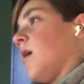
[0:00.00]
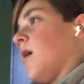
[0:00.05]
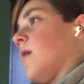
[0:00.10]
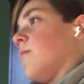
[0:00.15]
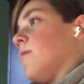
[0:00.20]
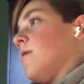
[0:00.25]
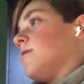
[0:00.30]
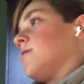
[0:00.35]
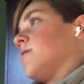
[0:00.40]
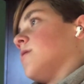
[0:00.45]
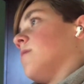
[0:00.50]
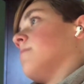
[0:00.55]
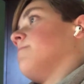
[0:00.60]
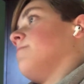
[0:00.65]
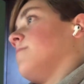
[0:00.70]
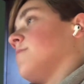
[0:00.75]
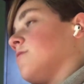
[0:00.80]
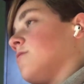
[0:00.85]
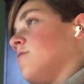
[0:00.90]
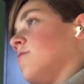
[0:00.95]
I wake up,
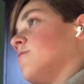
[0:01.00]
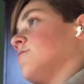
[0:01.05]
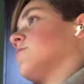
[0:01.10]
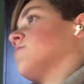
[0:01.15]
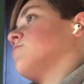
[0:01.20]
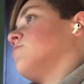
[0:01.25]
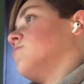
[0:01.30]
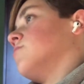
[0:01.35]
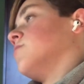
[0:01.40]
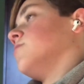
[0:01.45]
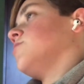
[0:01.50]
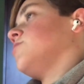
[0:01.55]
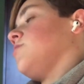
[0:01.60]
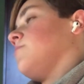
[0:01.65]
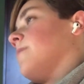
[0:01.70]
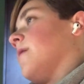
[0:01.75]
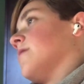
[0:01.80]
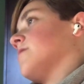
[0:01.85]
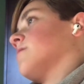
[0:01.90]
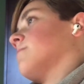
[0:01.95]
go to school, do
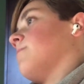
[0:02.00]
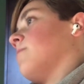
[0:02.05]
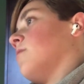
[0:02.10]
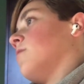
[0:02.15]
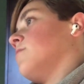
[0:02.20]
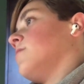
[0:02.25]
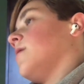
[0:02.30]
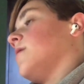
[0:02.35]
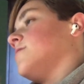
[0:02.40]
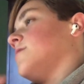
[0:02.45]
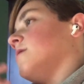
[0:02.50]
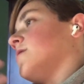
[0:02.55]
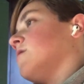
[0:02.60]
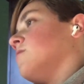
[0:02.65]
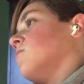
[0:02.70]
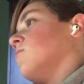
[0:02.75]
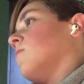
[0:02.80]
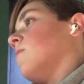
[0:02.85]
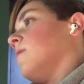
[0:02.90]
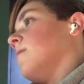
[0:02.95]
basketball, take
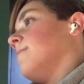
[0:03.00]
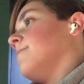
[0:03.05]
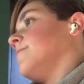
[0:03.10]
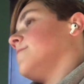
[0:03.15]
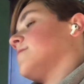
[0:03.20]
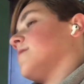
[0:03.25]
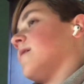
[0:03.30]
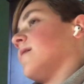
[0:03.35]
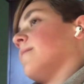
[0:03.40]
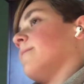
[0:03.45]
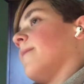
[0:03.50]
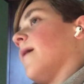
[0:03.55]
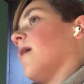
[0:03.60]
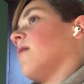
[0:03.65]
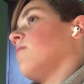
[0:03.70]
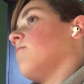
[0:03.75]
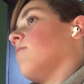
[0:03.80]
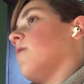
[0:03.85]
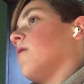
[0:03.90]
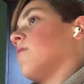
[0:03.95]
a um, take a
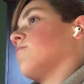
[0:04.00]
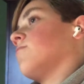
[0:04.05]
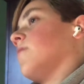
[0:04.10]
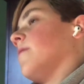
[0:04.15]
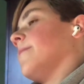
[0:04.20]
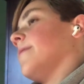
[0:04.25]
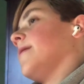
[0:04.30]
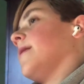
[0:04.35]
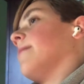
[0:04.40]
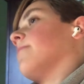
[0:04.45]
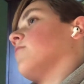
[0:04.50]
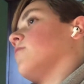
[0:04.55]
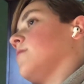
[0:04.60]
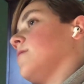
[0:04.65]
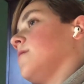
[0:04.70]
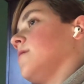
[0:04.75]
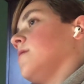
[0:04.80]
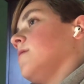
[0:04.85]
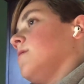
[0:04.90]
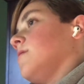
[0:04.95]
mile walk throughout my neighborhood,
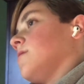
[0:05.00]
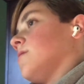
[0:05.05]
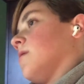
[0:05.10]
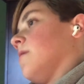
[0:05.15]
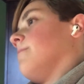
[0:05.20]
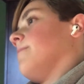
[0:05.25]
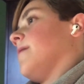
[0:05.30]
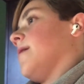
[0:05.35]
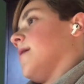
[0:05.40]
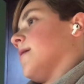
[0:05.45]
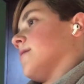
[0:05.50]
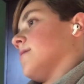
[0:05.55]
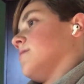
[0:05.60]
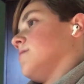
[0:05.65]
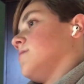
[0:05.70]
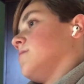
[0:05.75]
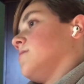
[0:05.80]
come back.